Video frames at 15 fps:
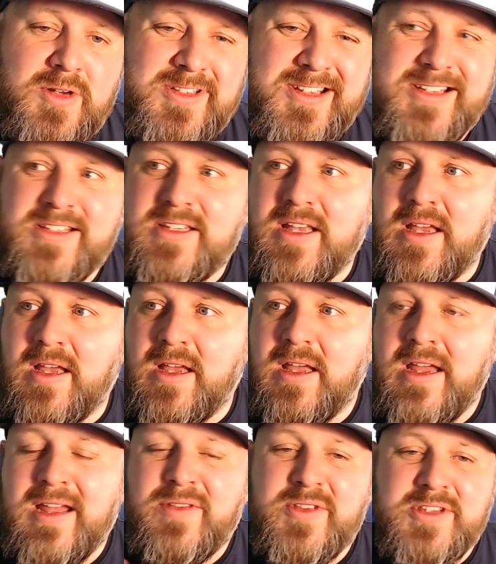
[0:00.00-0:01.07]
It's the
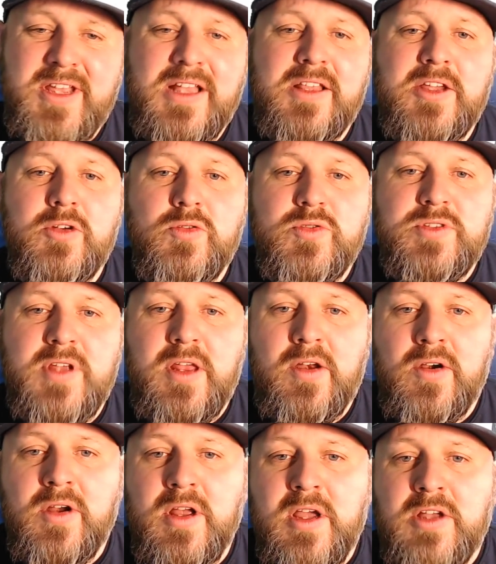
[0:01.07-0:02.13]
Cycling
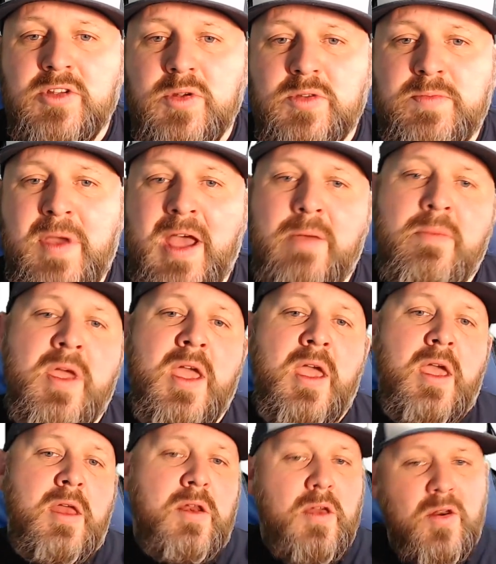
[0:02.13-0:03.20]
Crusader. So it's
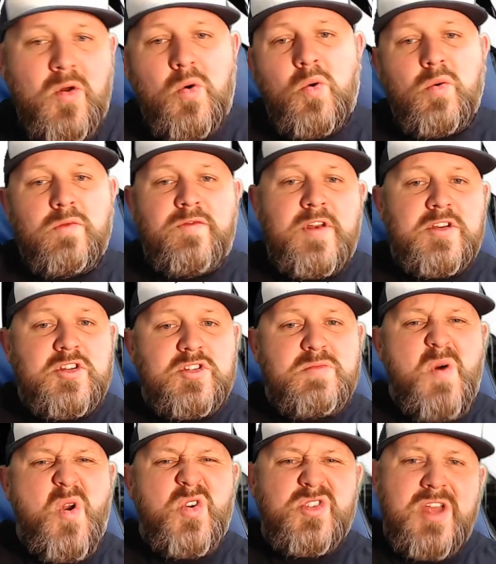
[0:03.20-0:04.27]
Batman on an old vintage
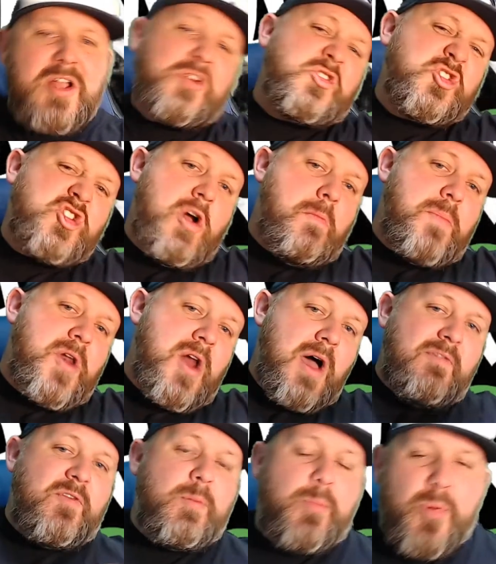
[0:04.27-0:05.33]
motorcycle jumping off
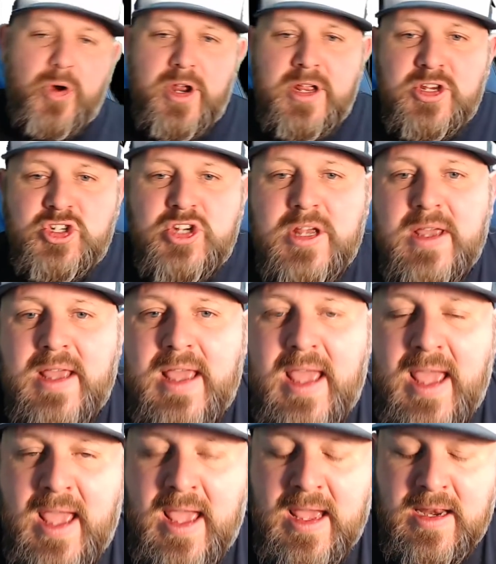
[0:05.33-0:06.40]
a bridge,
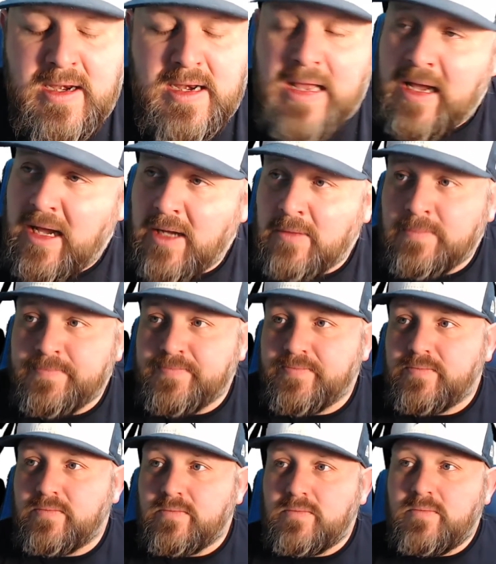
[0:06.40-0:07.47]
and
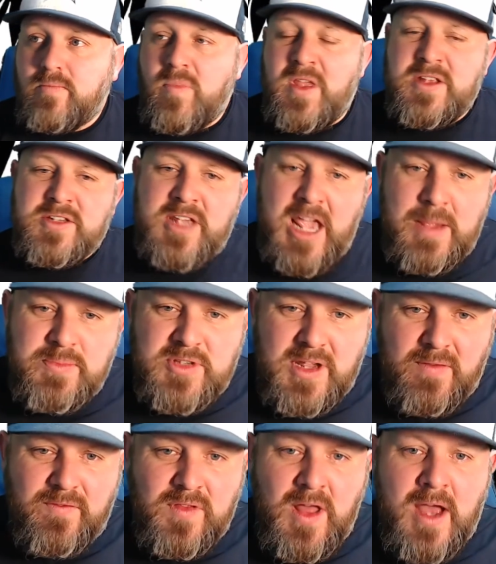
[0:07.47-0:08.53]
his cape's like
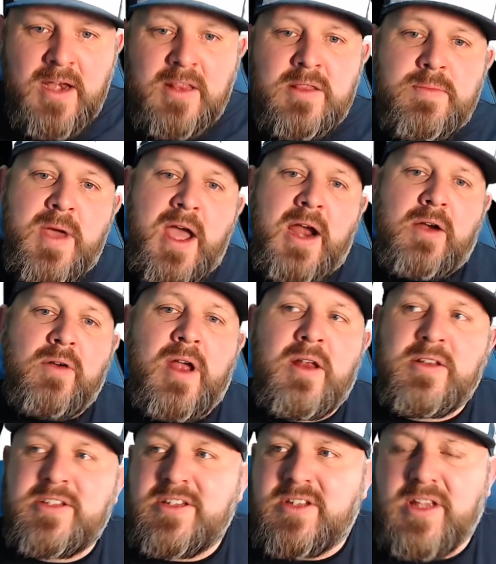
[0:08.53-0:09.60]
flying in the background. It's
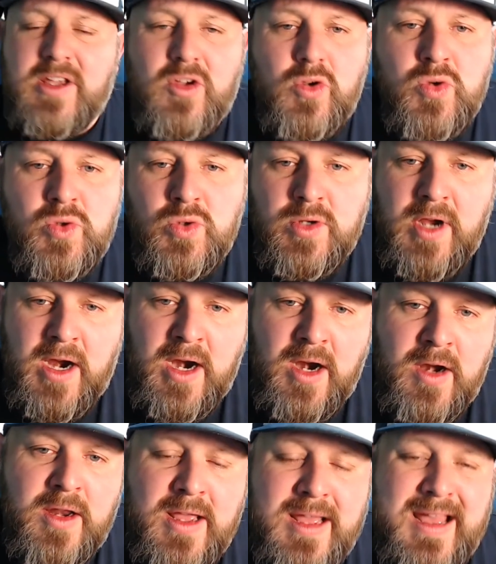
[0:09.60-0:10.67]
just like a cool
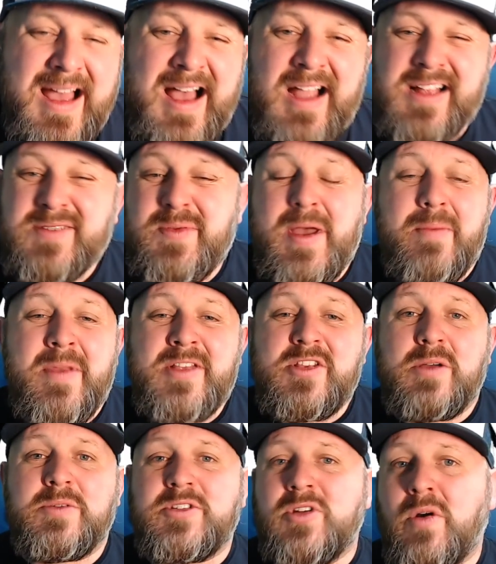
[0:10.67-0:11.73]
card, because Batman's
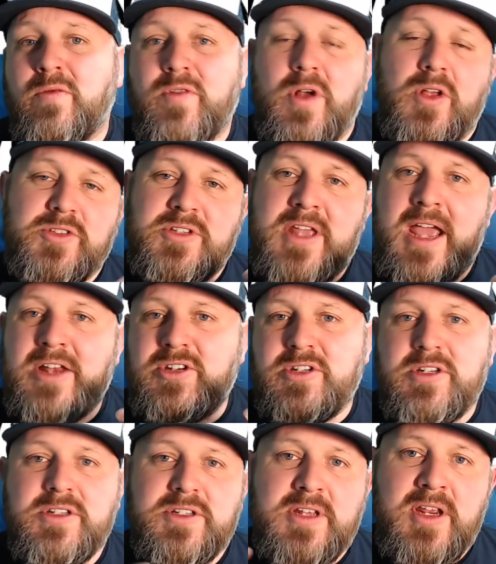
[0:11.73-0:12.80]
always known for all his gadgets,
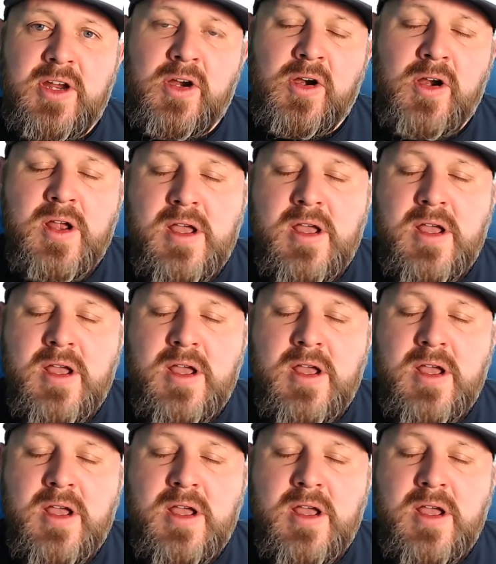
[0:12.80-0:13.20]
his gear,